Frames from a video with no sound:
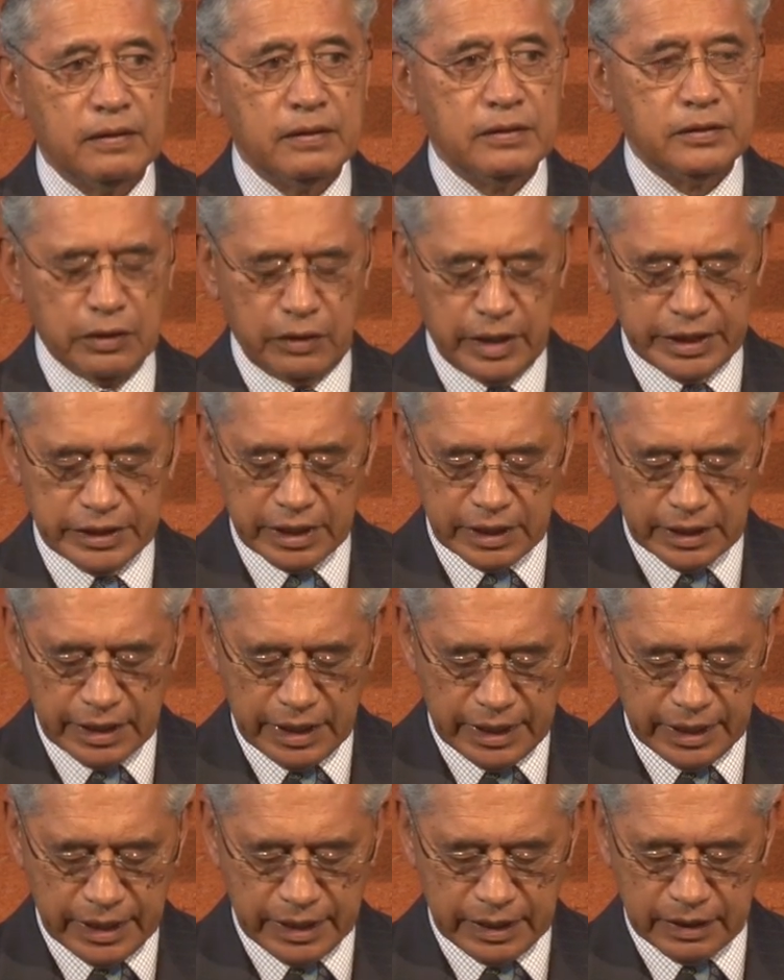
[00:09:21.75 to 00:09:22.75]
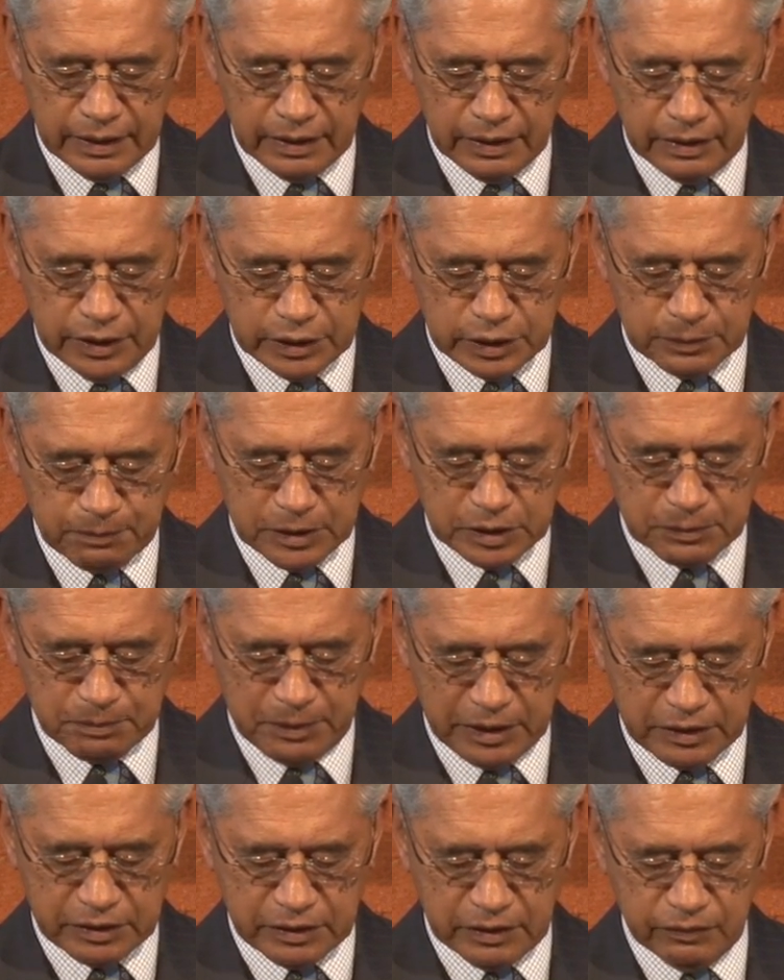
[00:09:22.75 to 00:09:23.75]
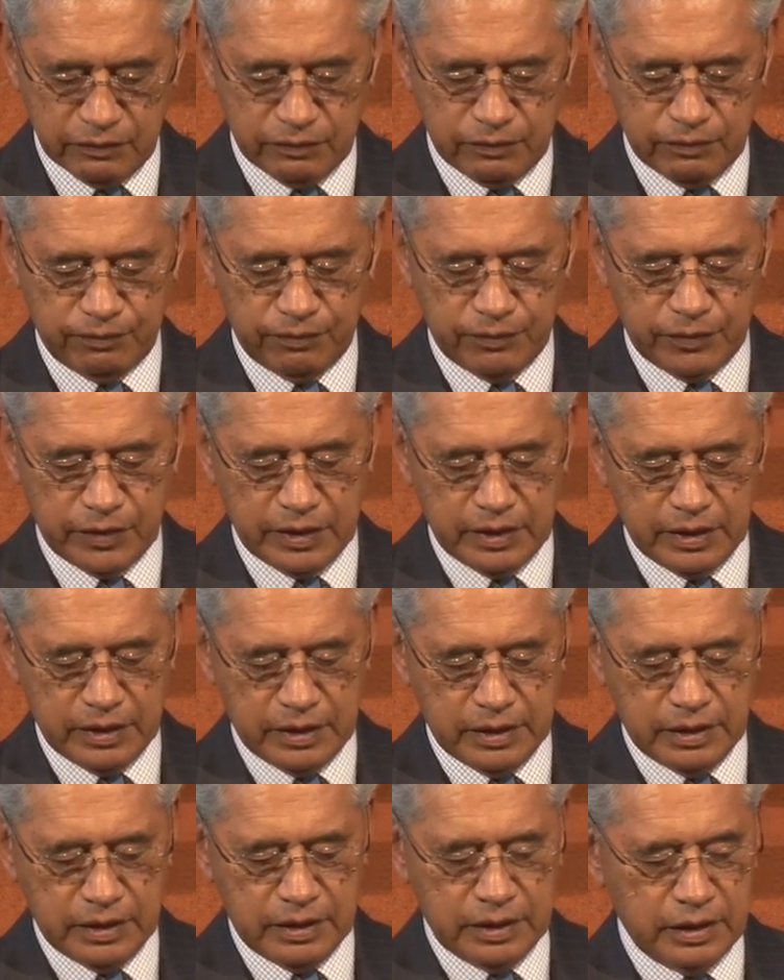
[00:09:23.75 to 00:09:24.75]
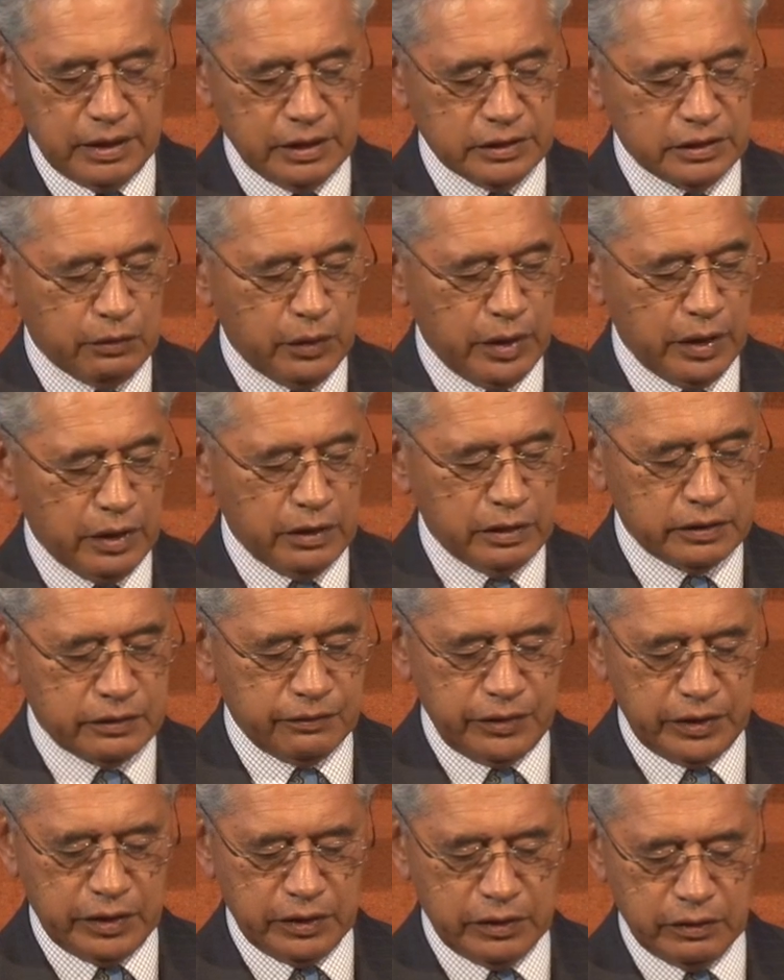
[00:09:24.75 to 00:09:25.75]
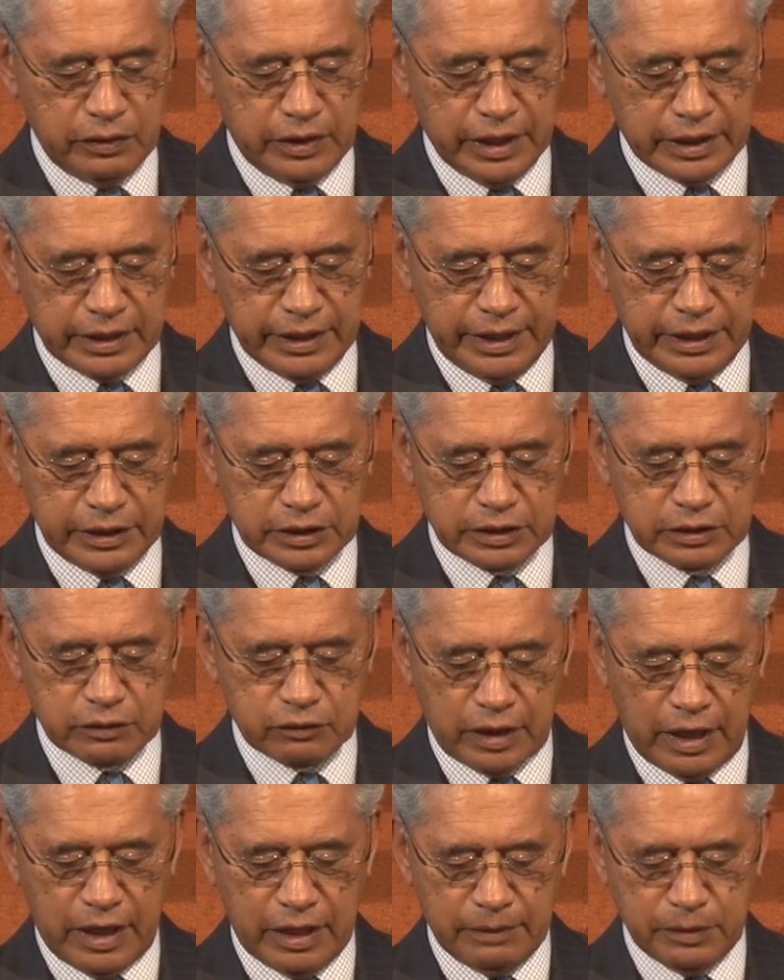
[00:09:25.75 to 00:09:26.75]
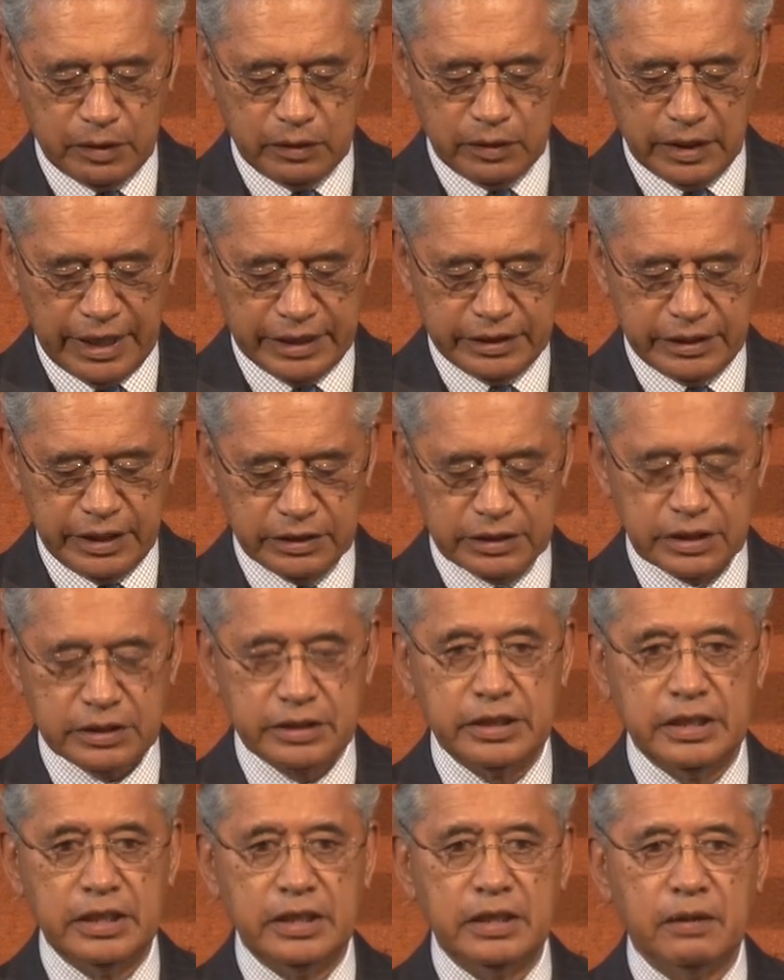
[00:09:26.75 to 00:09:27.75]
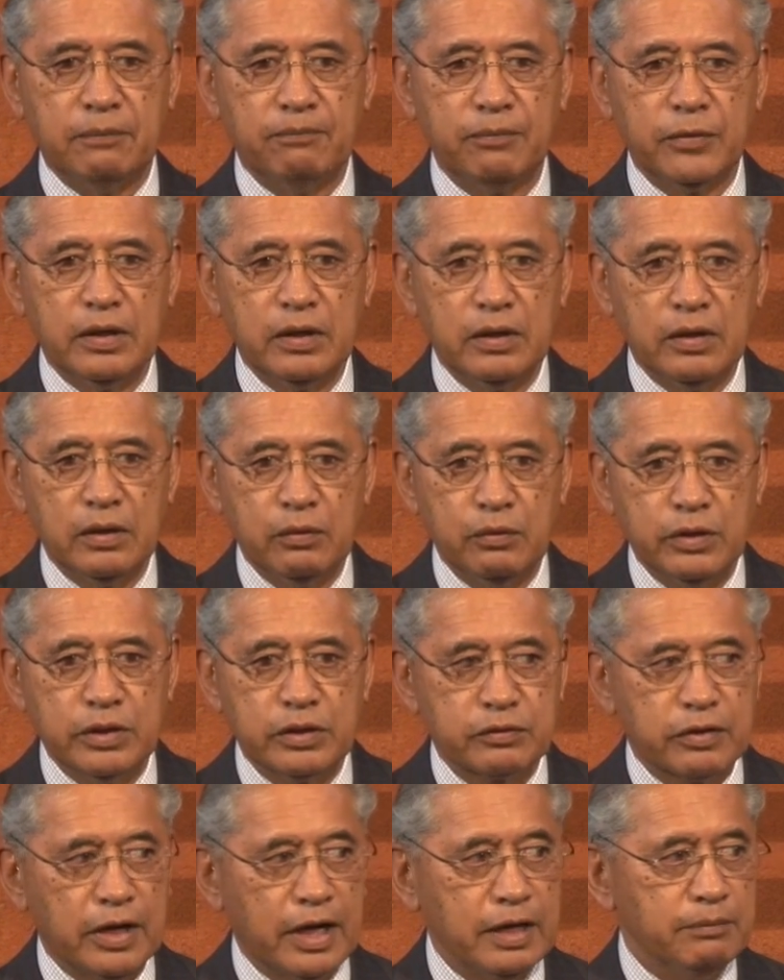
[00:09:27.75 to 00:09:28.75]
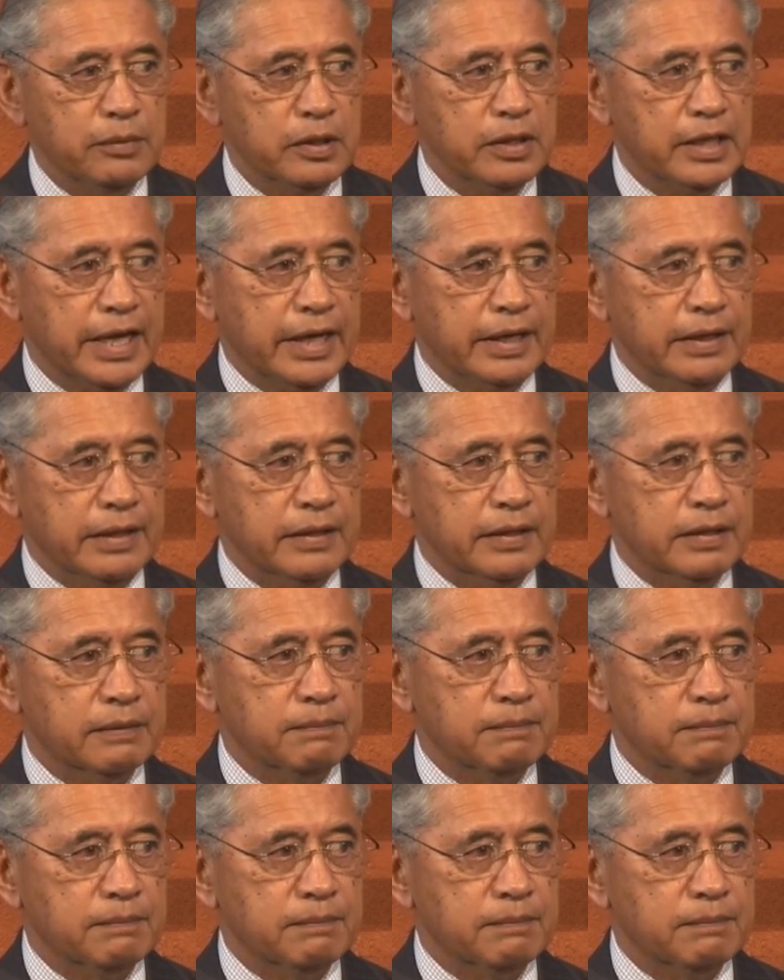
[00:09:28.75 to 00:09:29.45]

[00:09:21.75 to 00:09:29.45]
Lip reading: So underlying this perspective is a worldview that links tribal identity with tribal land.